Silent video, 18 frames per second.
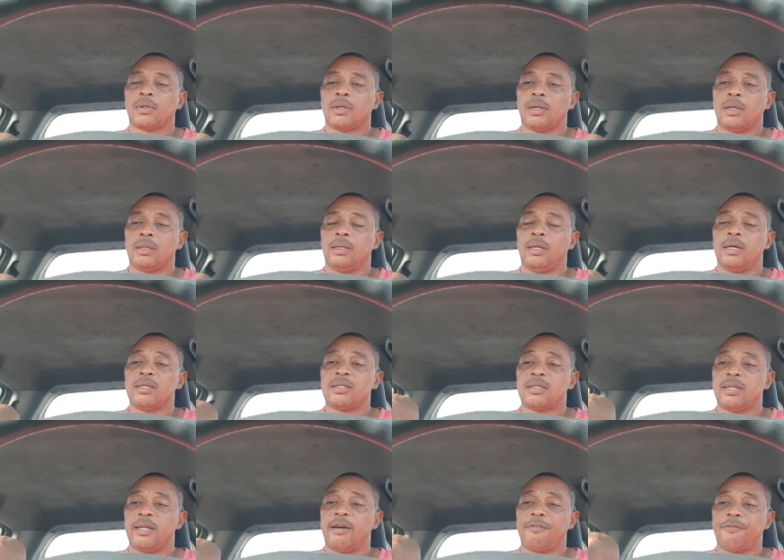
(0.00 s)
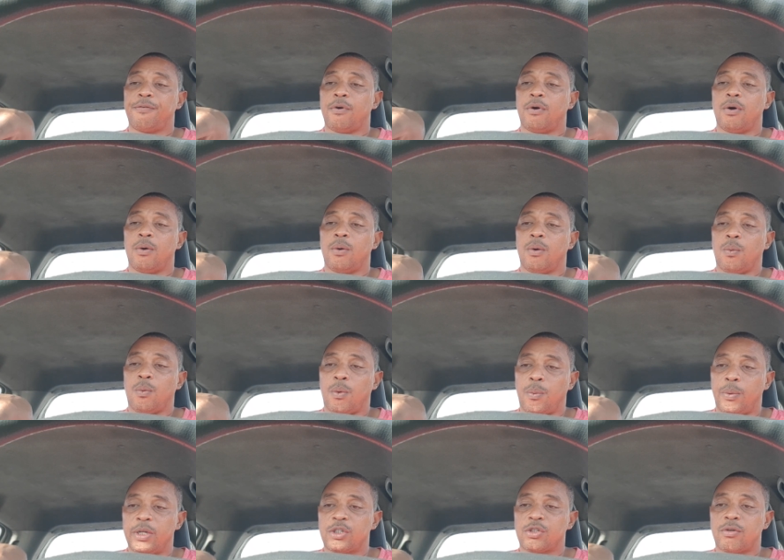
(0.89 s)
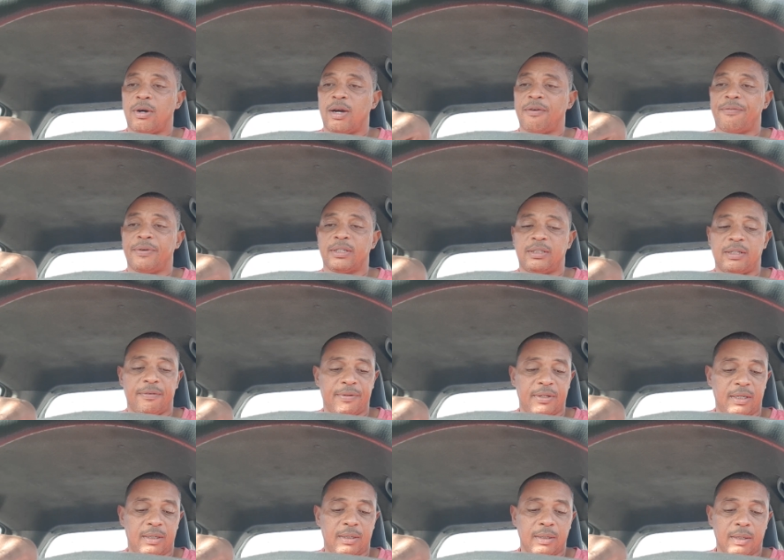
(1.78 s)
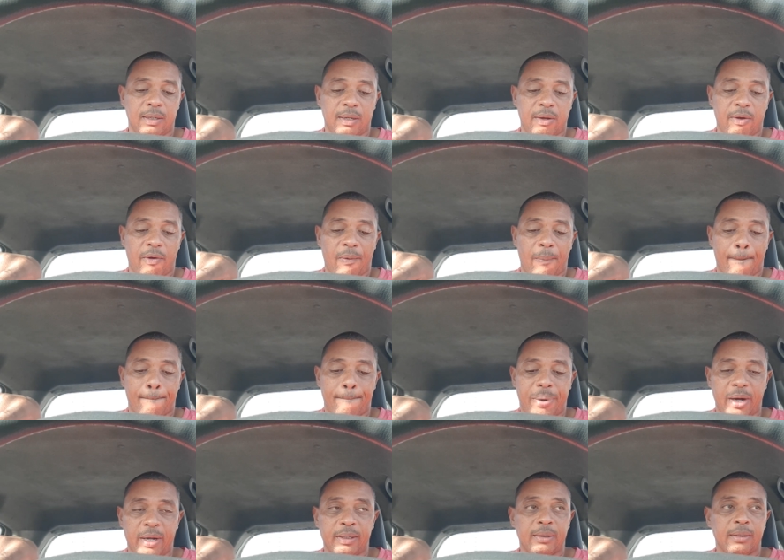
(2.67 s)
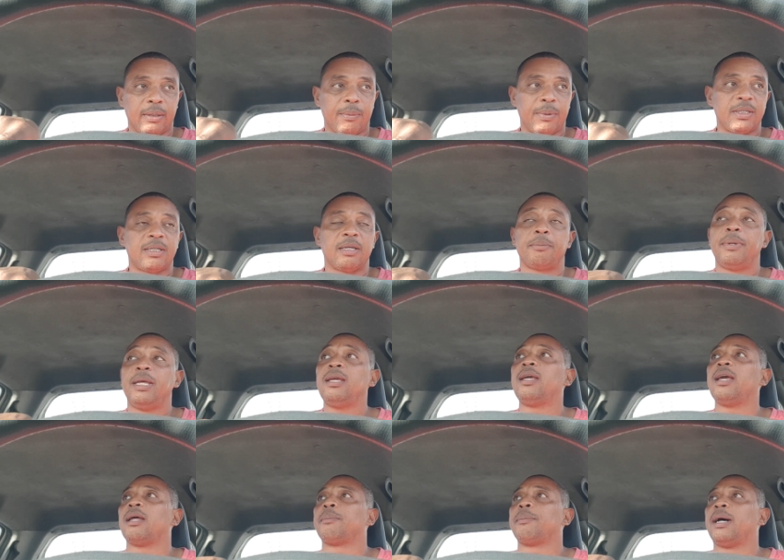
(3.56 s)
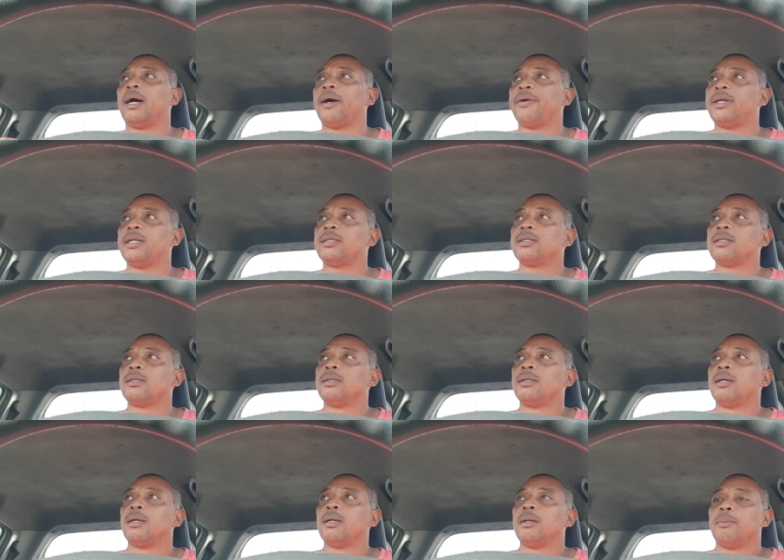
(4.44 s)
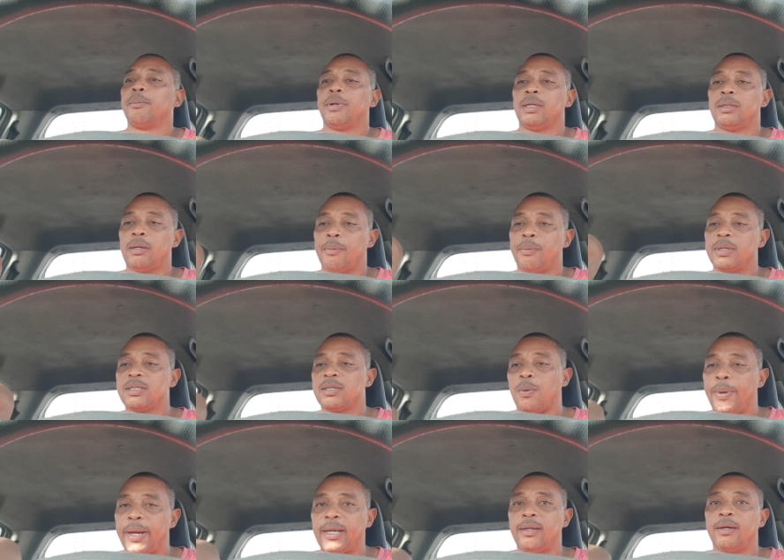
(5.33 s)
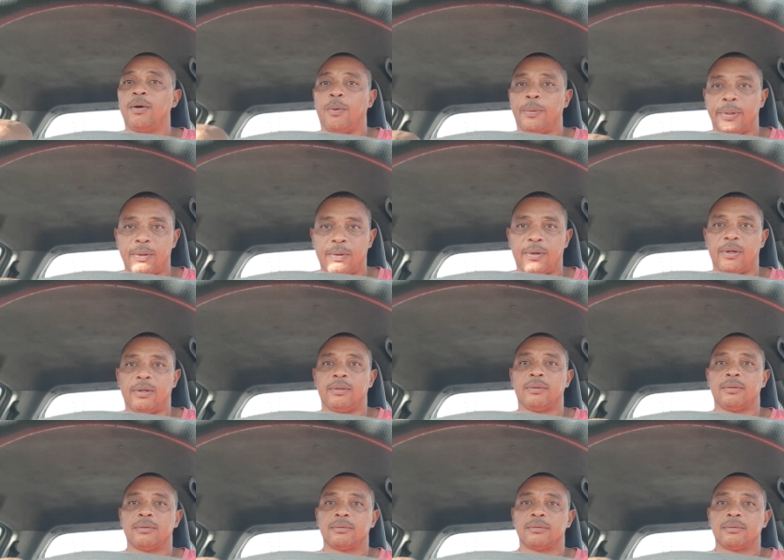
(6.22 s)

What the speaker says: and thus, therefore, witchcraft activity. But it wasn't me getting married. But there was a wedding going on.